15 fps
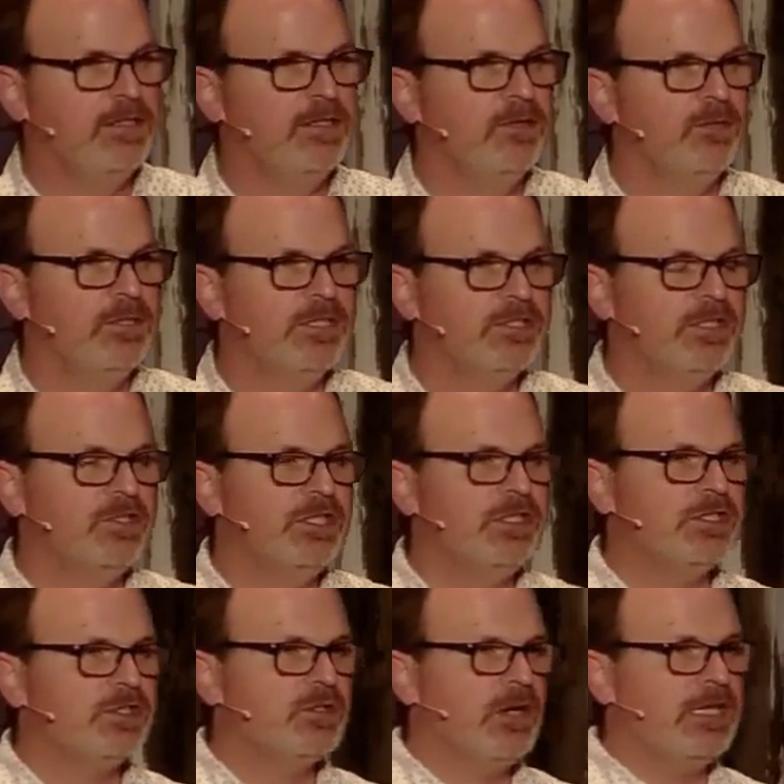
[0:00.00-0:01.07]
Well, listen,
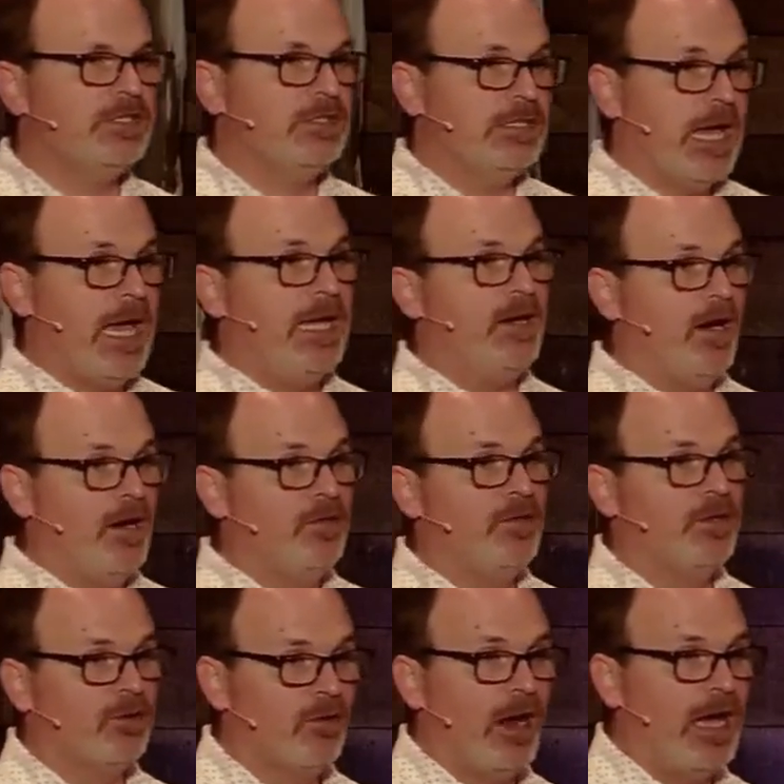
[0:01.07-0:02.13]
Jesus Christ died on the
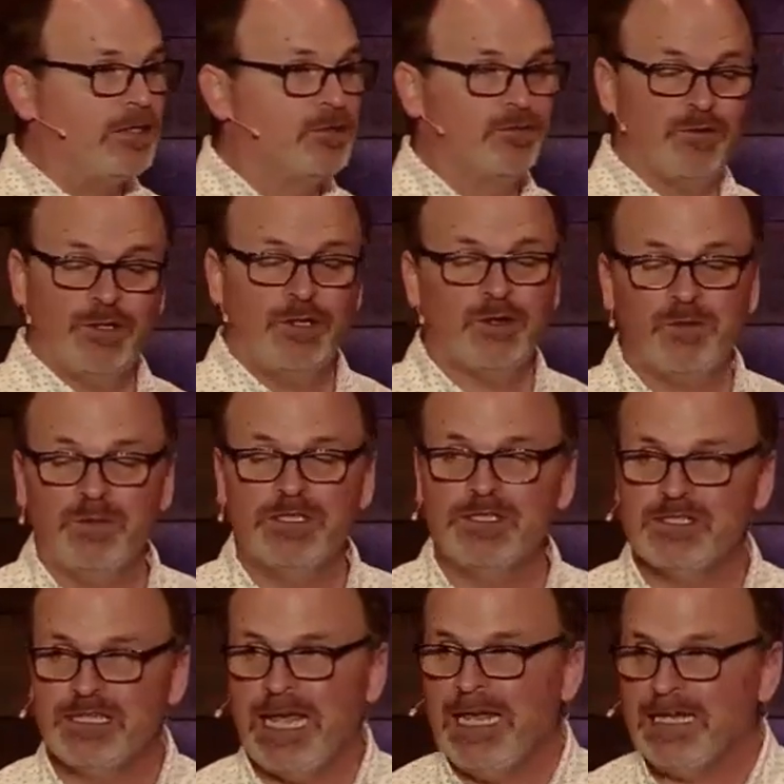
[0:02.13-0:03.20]
cross for your
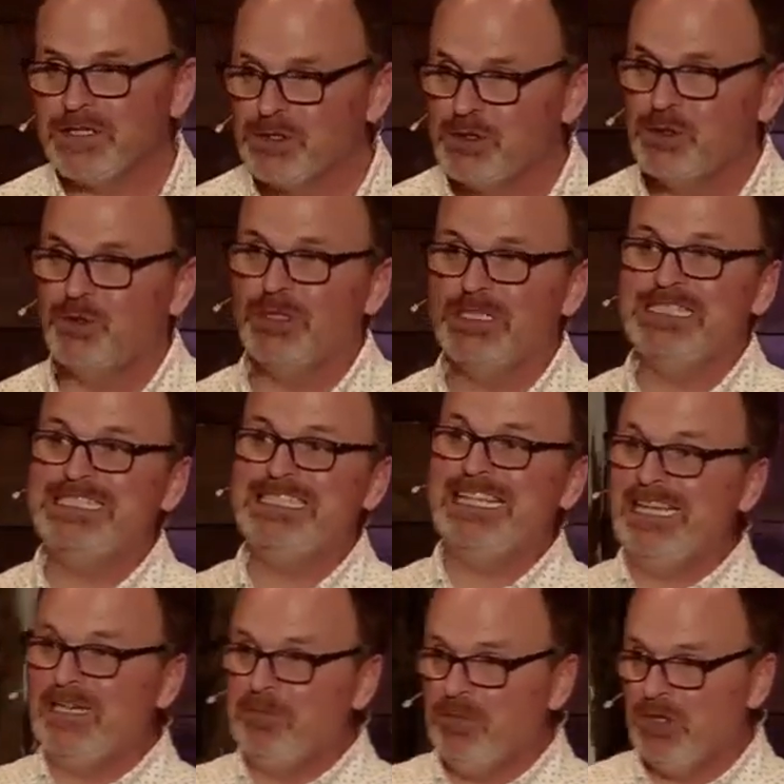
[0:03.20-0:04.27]
mistakes, to
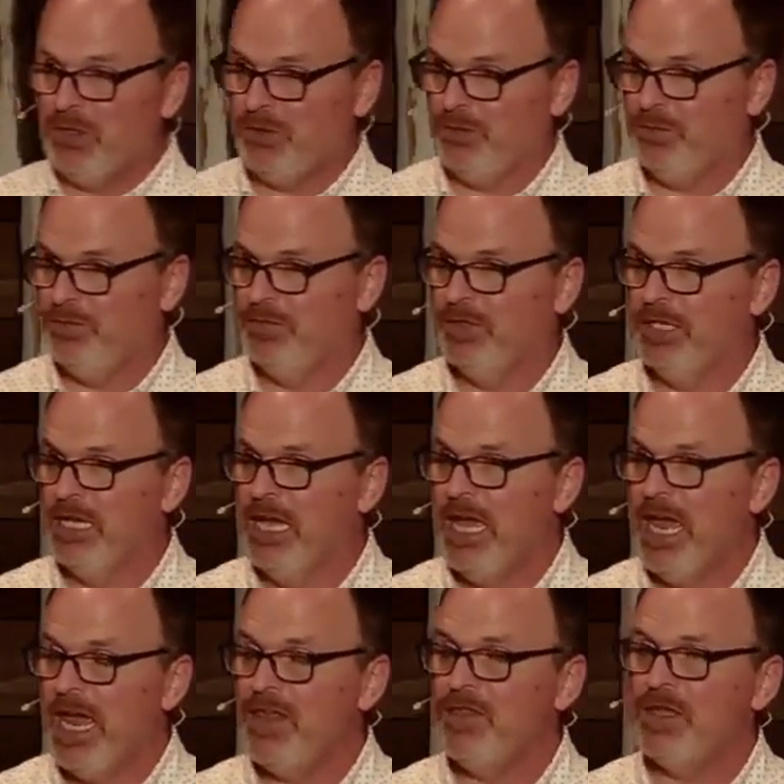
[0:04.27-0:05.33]
redeem you,
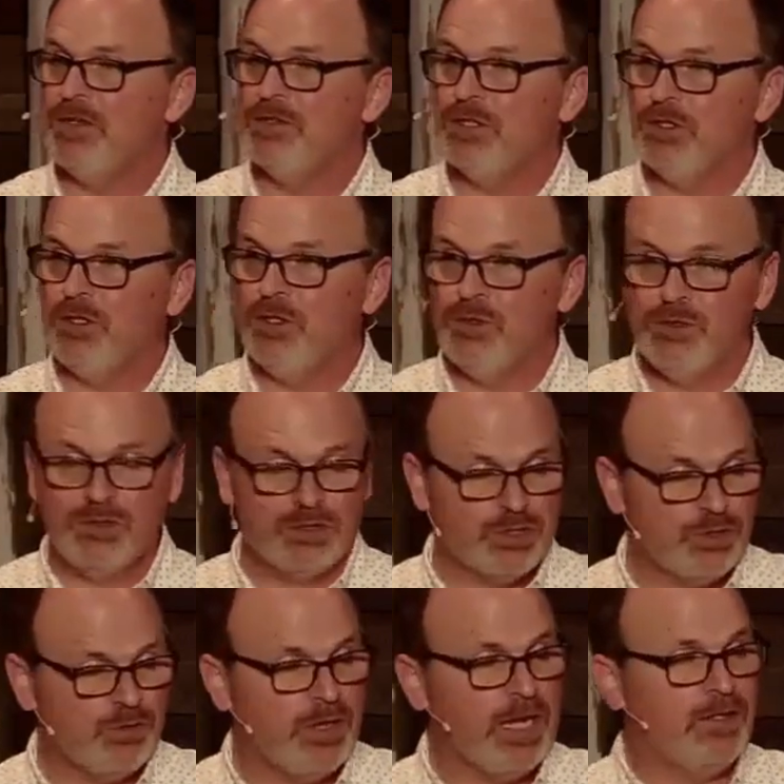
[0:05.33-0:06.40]
and then to use
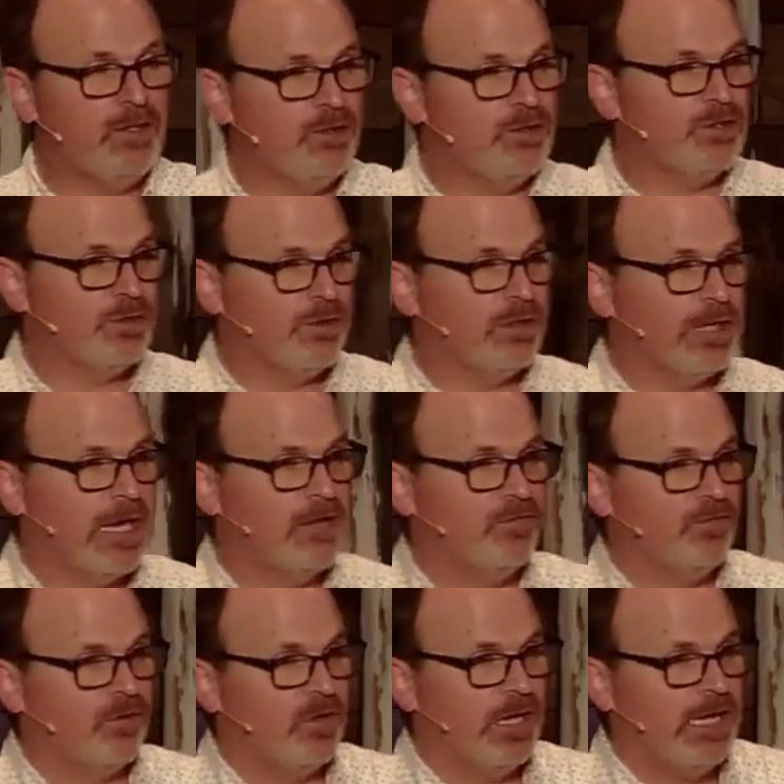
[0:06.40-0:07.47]
you and use your life
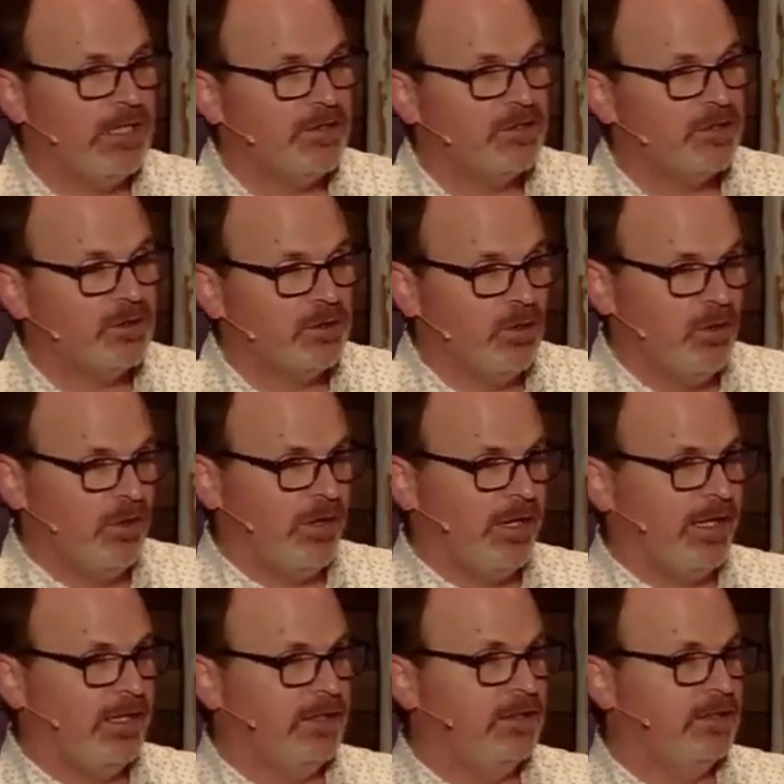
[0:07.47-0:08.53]
for His
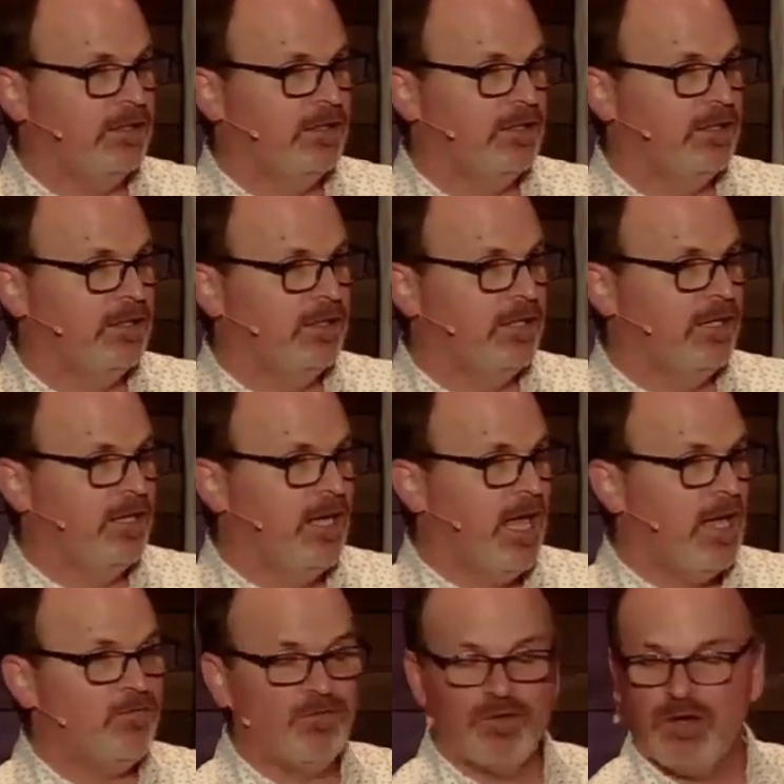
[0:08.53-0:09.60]
glory
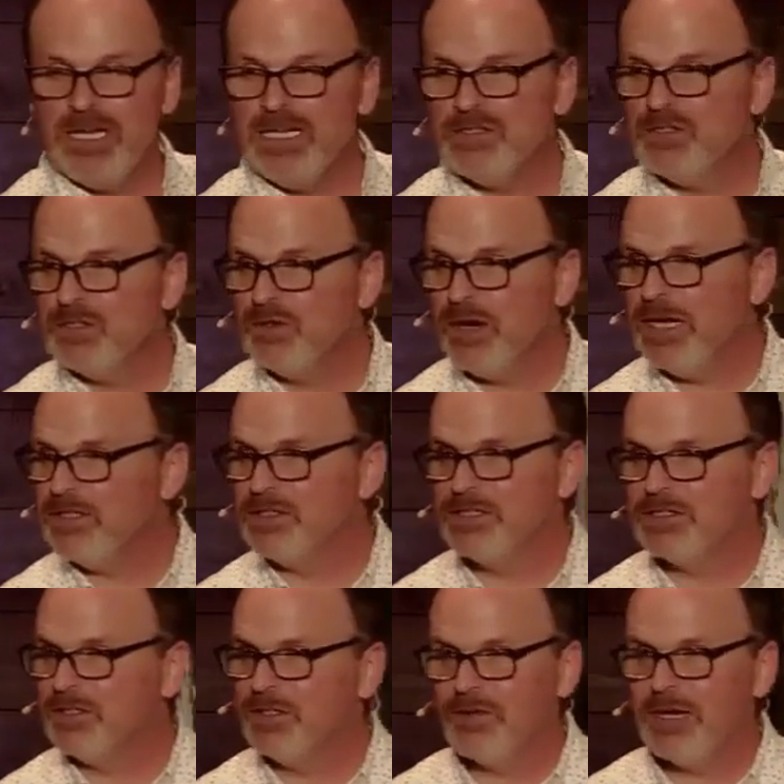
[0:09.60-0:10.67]
and for His grace. It's
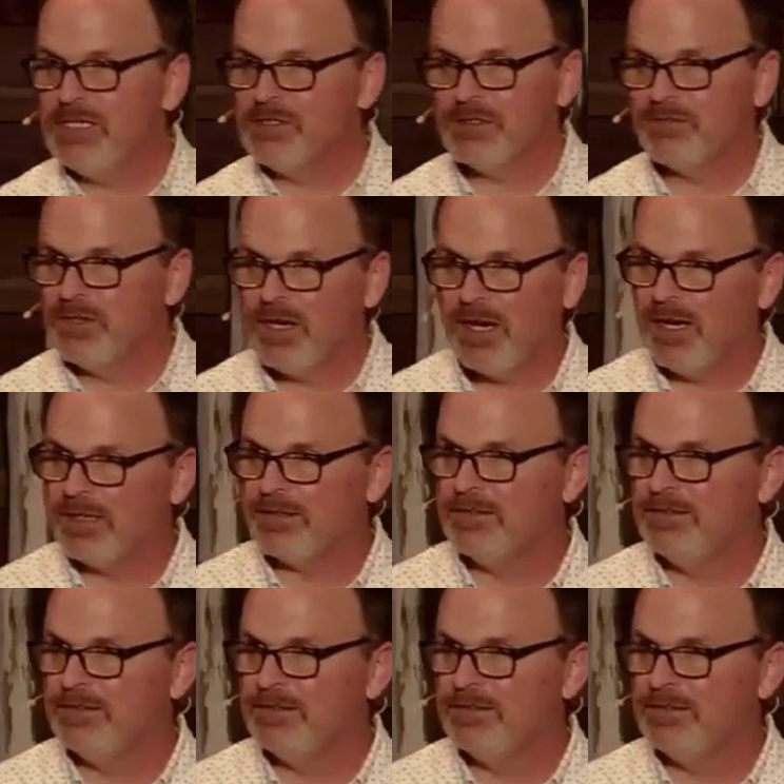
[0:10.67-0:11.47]
the grace of God.